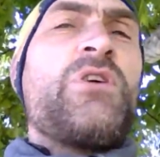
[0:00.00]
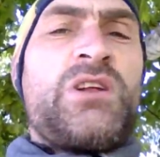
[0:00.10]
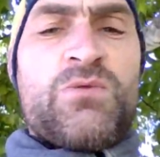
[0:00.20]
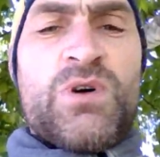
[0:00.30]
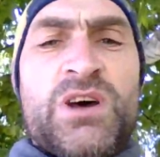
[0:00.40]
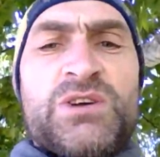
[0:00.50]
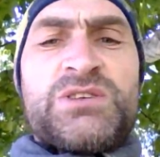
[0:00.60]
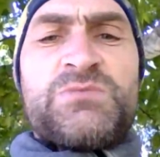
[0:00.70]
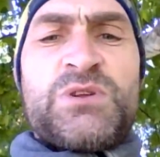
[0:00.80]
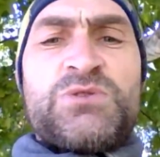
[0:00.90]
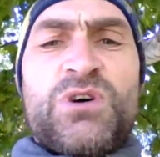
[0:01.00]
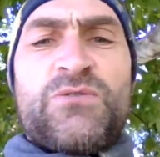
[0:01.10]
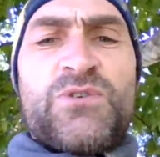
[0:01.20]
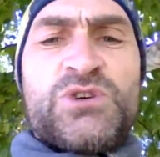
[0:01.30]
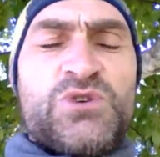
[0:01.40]
anyone else's mental
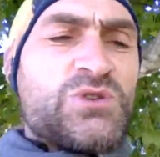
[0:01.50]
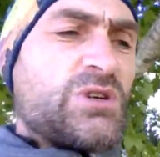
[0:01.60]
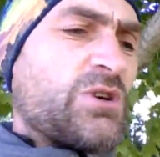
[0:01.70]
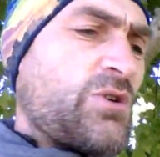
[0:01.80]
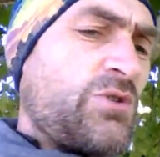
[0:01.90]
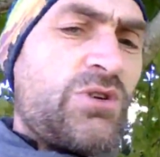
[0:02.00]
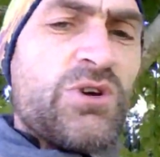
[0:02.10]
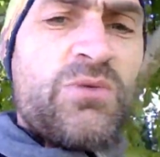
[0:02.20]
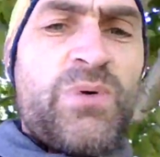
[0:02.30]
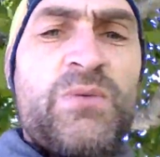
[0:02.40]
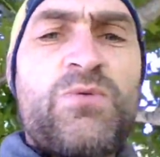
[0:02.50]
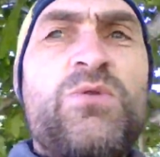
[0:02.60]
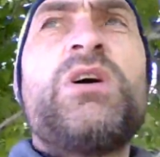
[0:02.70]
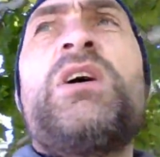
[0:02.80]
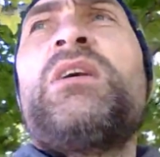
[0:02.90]
health issues alone. You know,
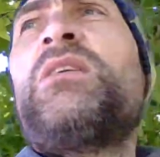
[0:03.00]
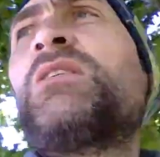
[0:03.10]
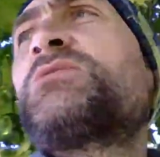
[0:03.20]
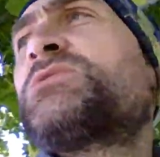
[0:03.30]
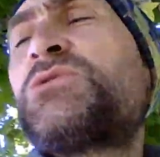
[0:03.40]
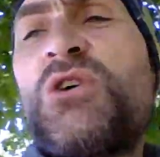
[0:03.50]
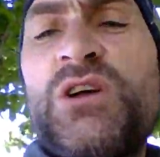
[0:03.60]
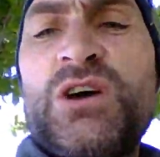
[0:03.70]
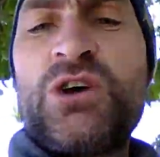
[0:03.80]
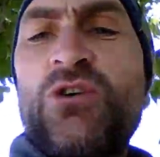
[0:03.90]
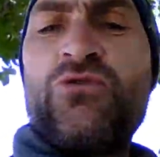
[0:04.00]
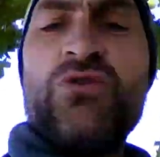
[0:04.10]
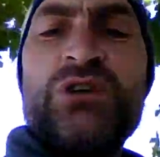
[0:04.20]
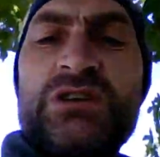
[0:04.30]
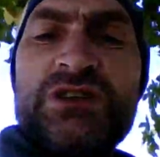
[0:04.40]
people in our society are going
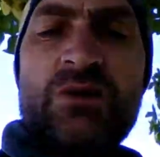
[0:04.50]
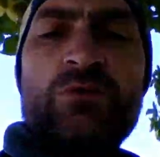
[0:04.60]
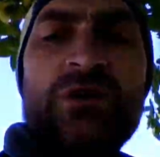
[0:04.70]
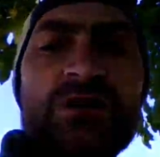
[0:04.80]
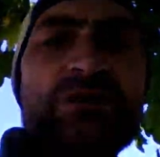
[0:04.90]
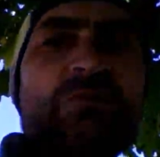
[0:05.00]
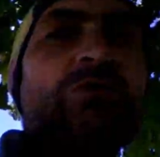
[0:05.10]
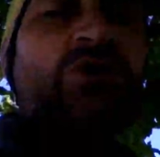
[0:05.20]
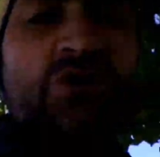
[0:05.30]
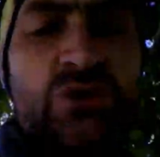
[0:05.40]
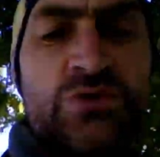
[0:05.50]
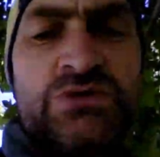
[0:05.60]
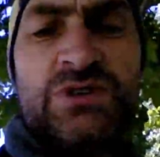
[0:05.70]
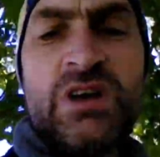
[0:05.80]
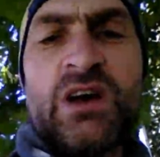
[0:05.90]
through the same uh, similar issues,